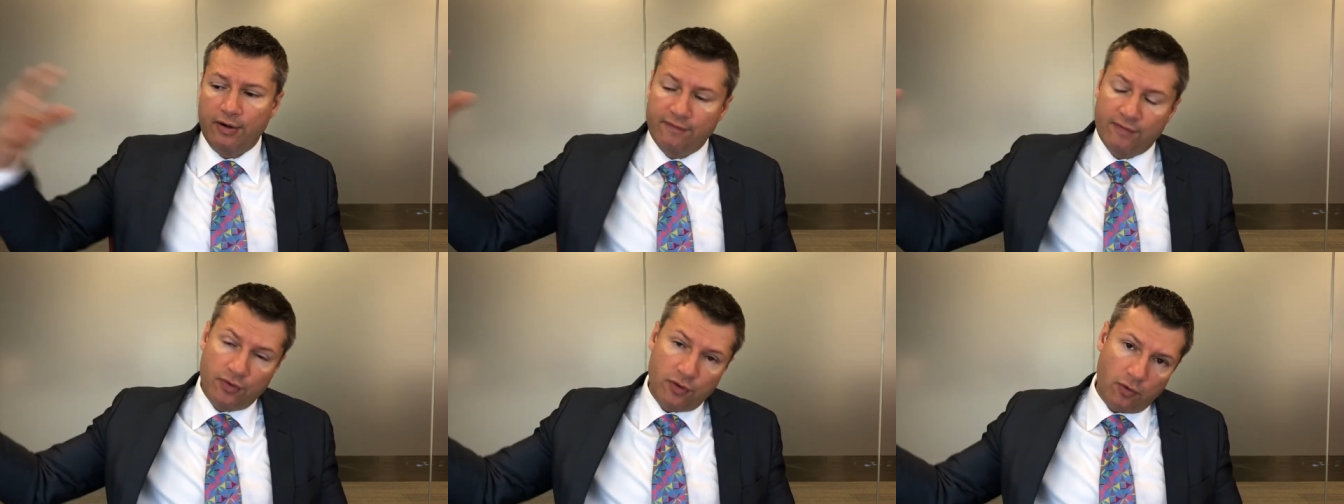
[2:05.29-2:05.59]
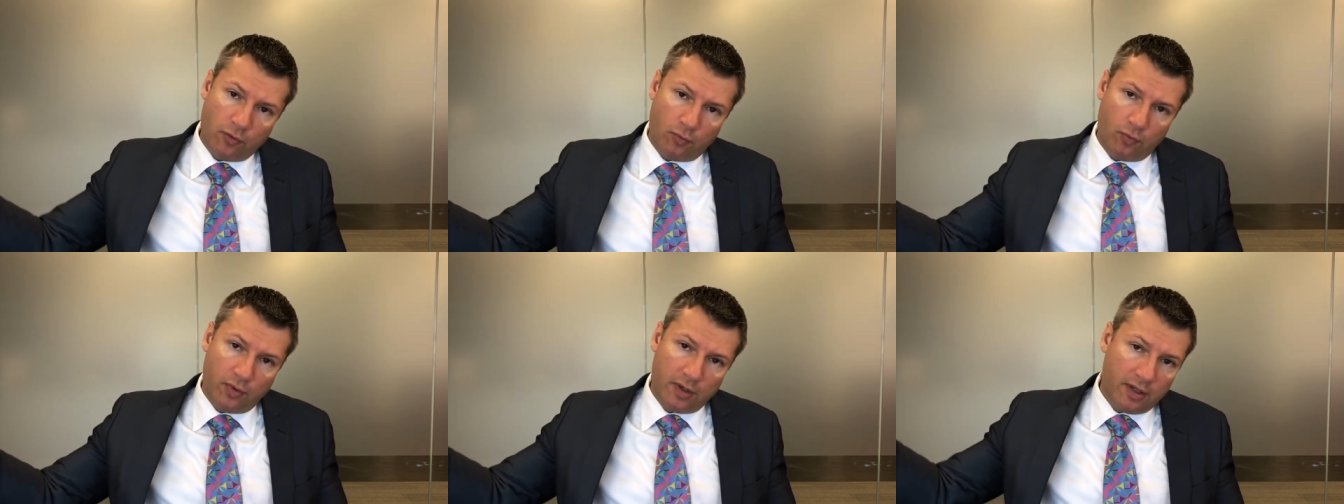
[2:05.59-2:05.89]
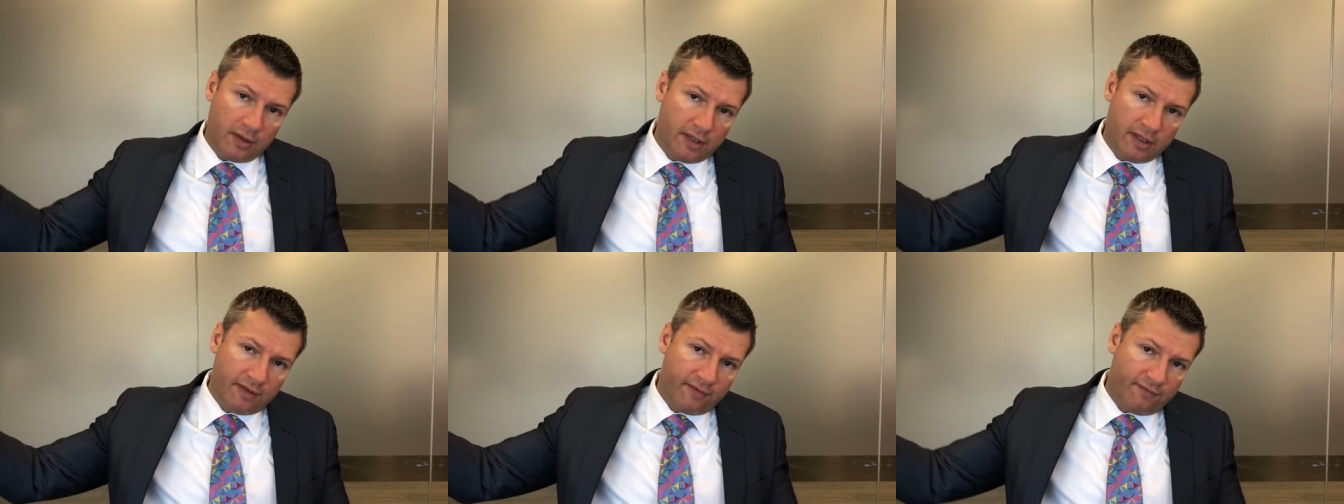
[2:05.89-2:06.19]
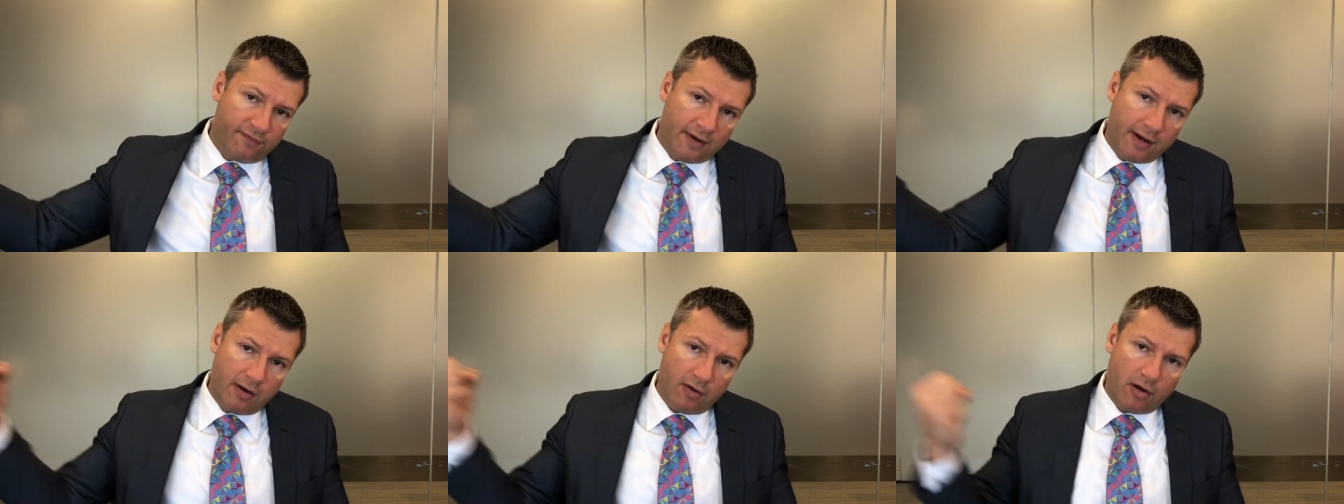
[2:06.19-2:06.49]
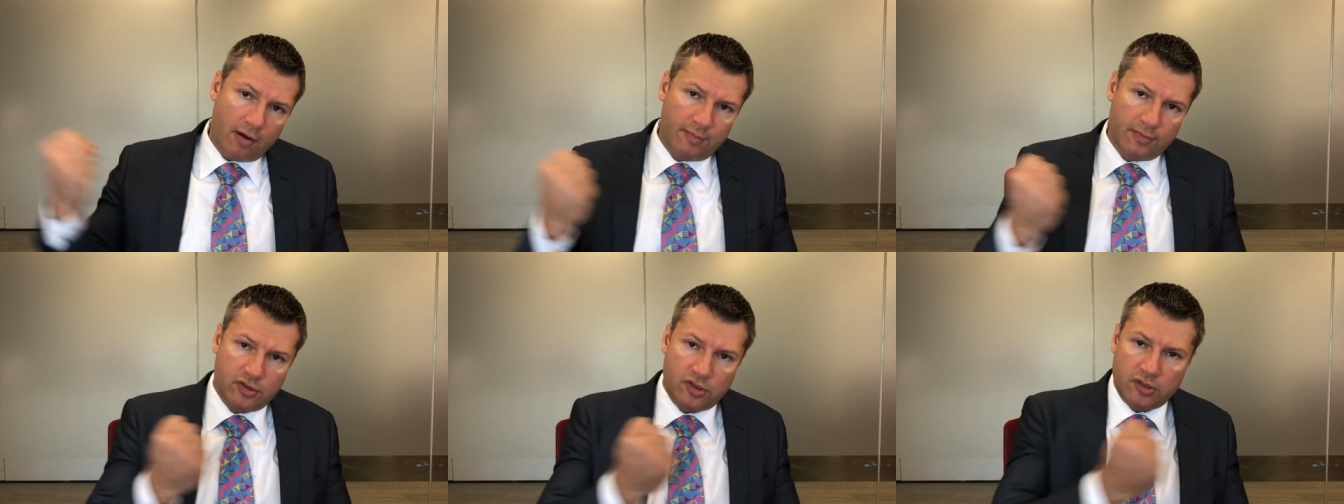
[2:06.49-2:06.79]
even though really the
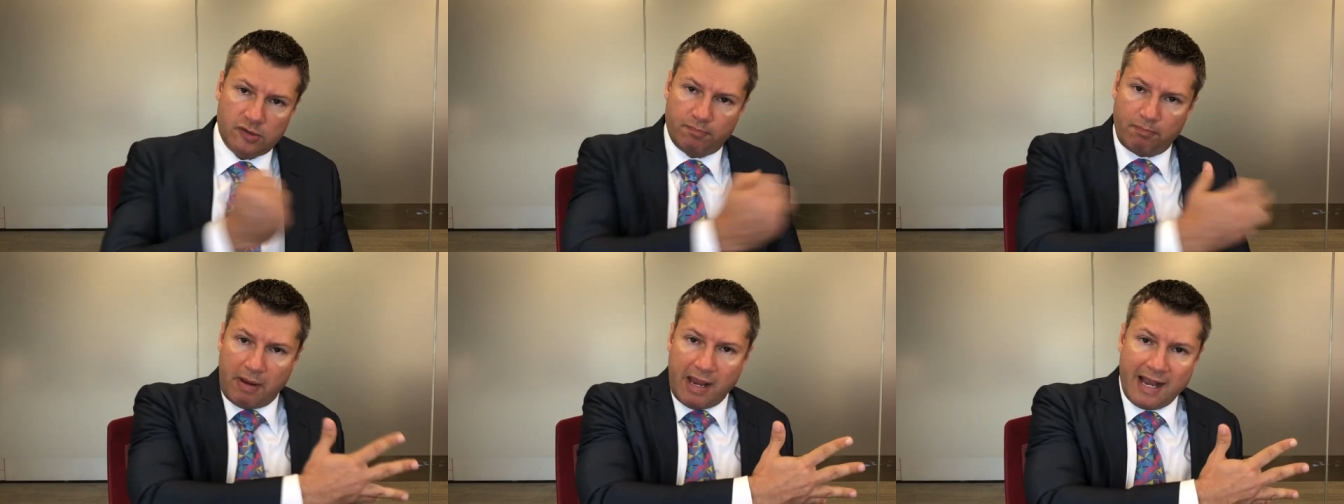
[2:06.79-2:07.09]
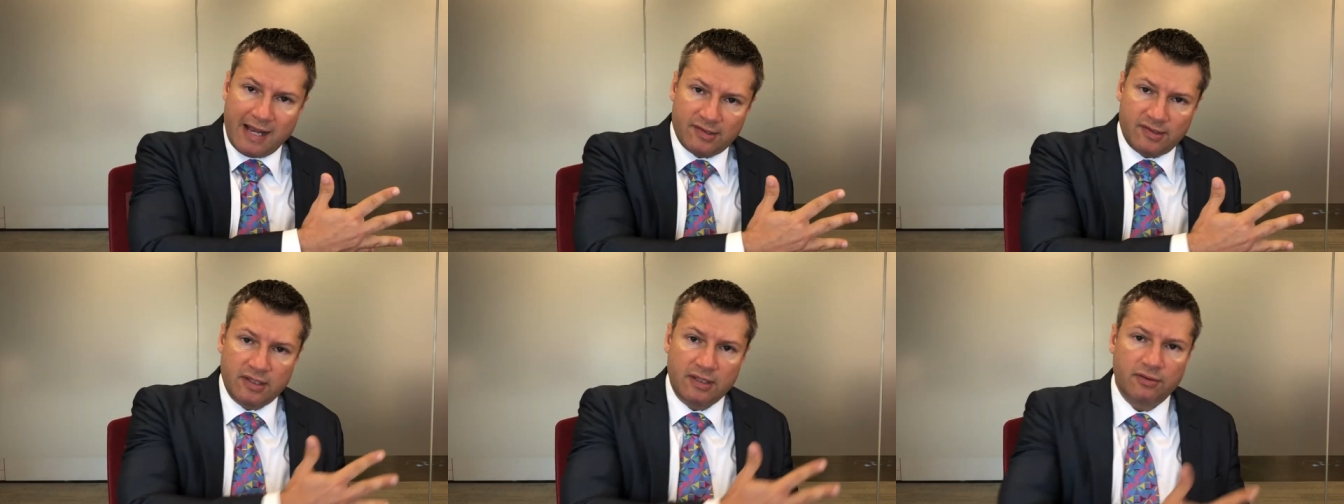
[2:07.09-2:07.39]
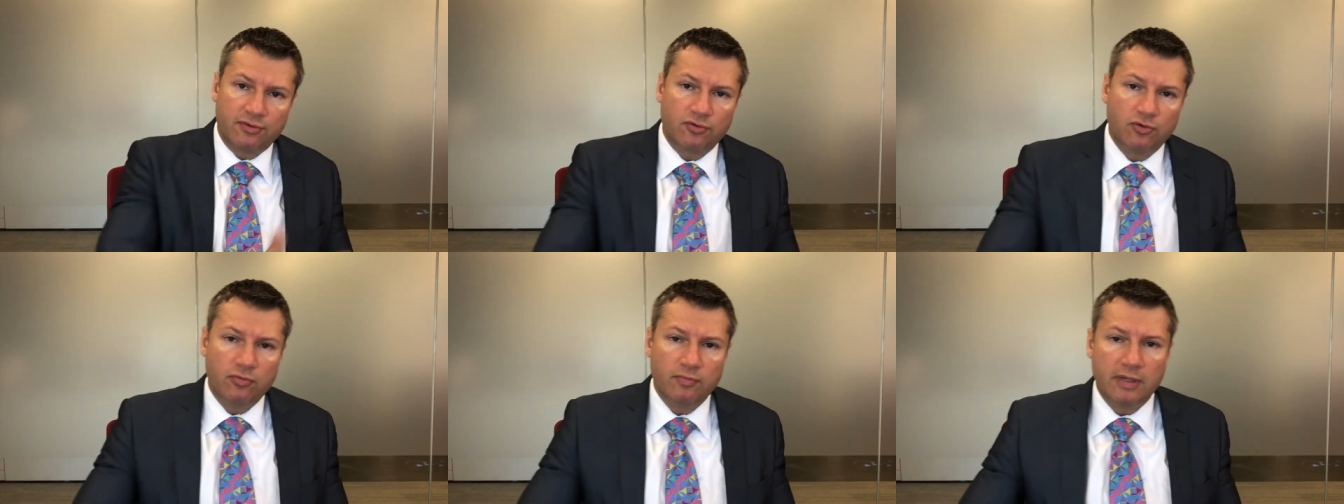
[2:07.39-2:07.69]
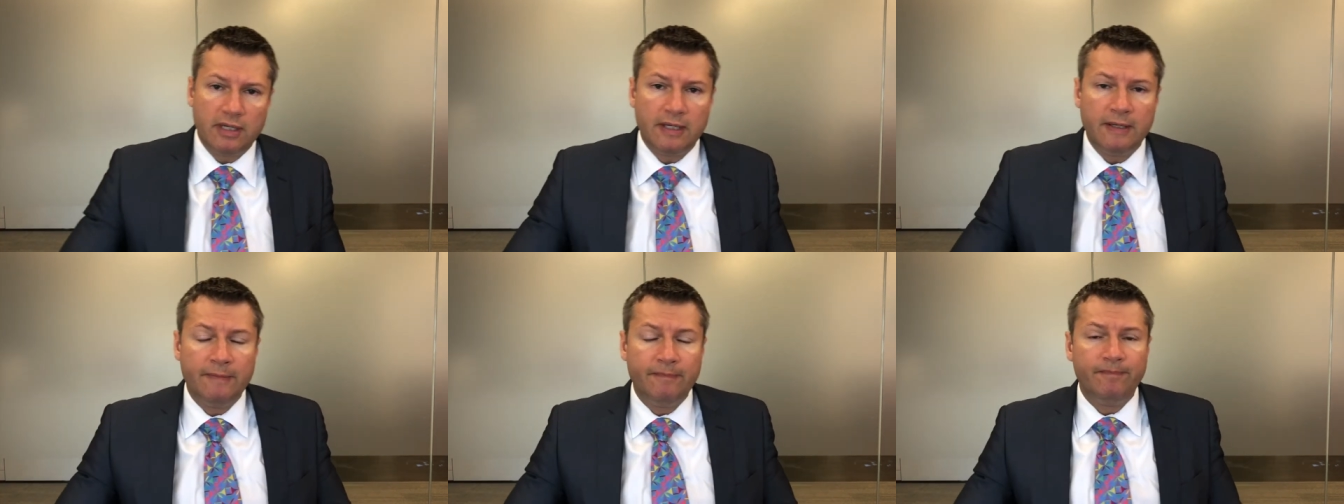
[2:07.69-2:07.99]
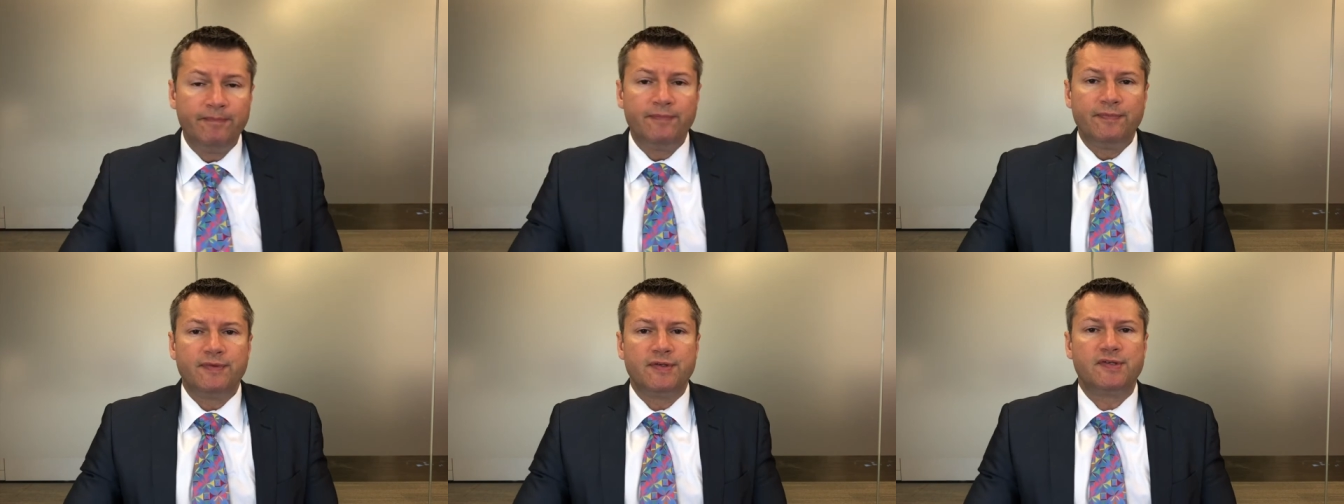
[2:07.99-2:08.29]
firearm is just passing through me
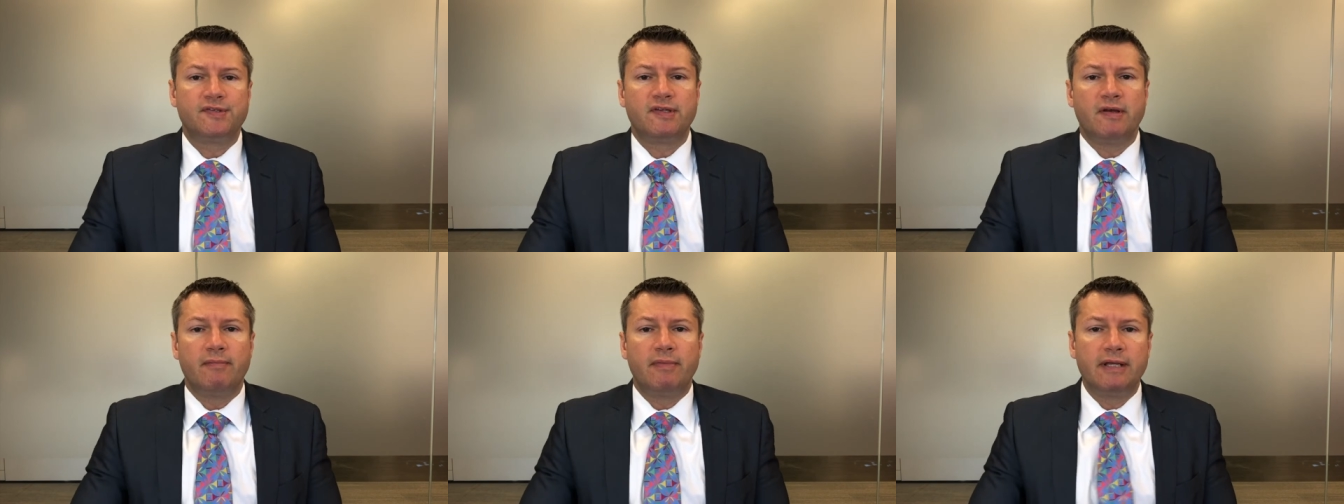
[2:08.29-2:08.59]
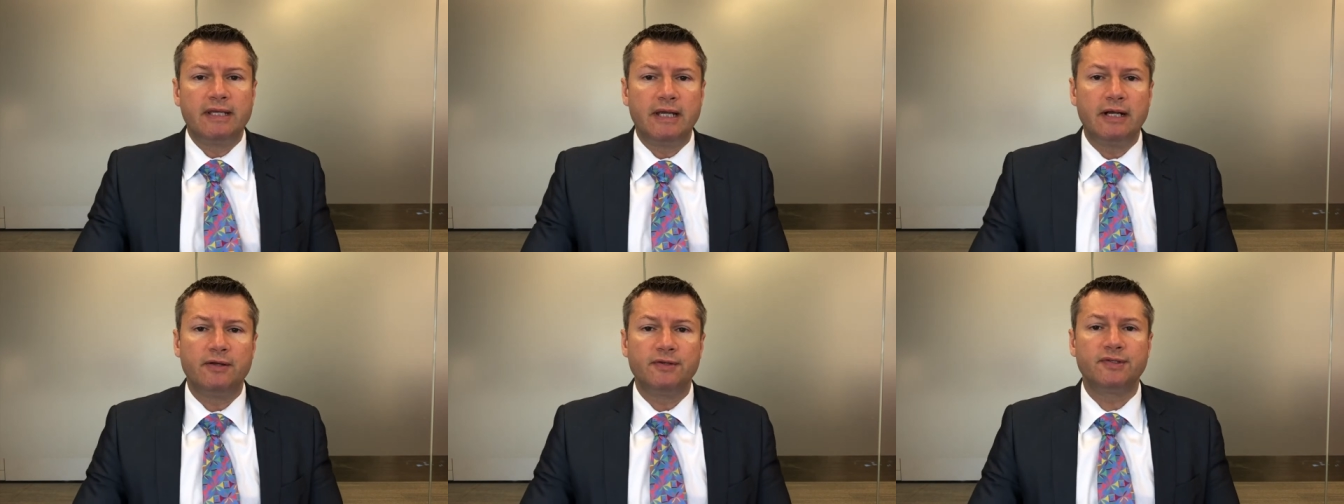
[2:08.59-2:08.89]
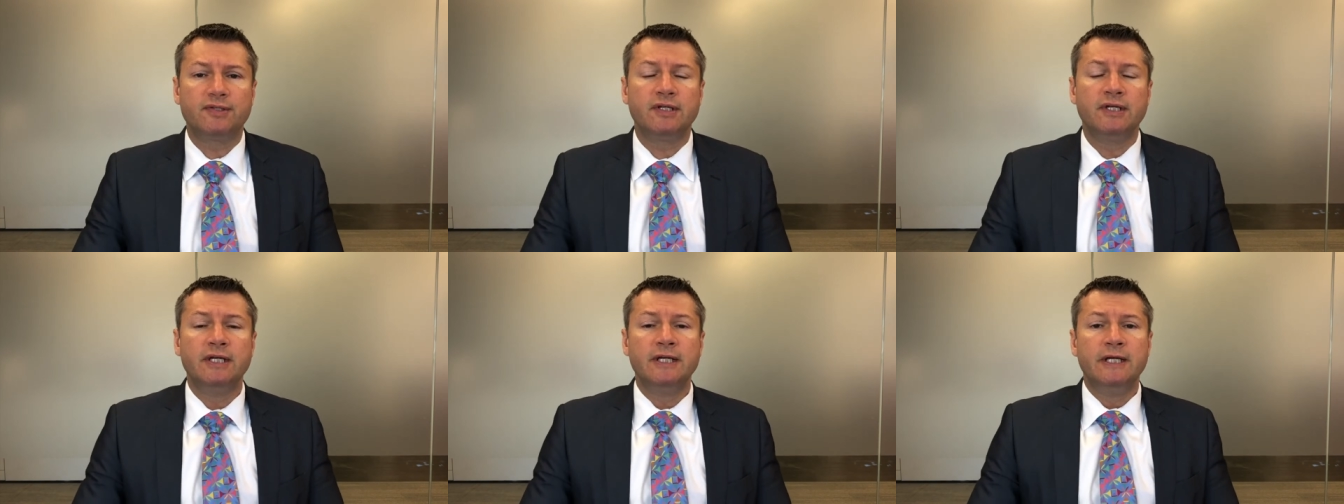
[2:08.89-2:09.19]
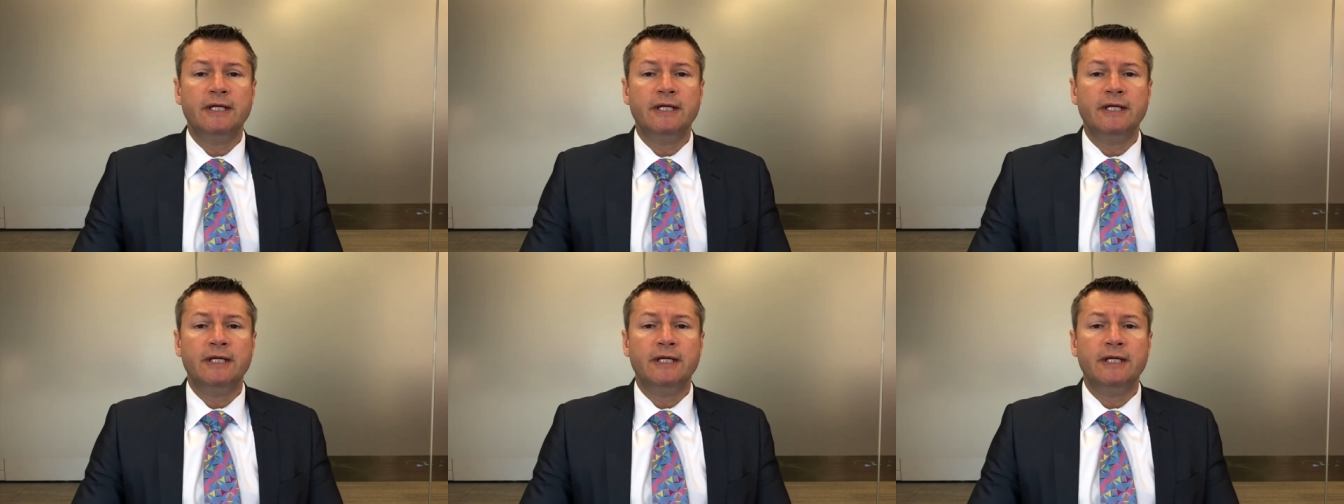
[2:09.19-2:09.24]
to somebody else.